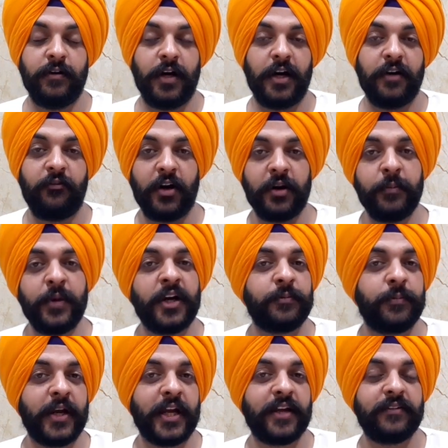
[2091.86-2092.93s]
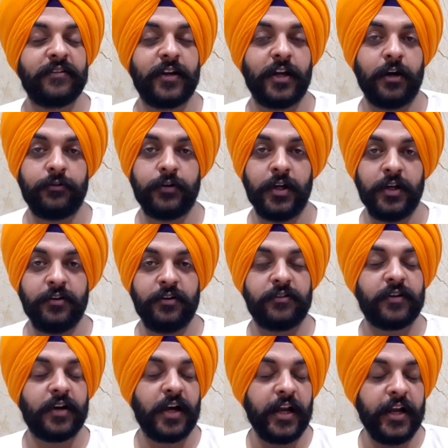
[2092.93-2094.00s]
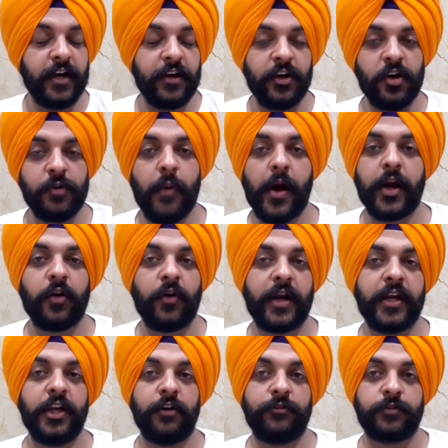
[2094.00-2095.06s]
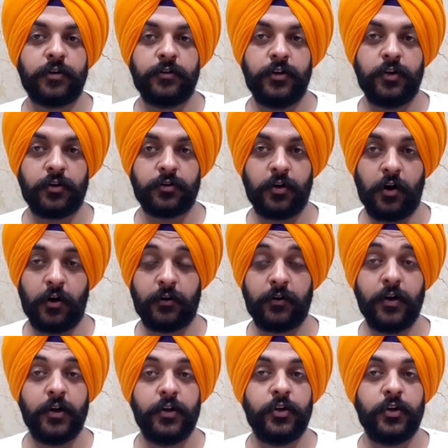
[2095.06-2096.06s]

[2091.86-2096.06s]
A 1 minute break is enough. Just clear your mind of any of your thoughts.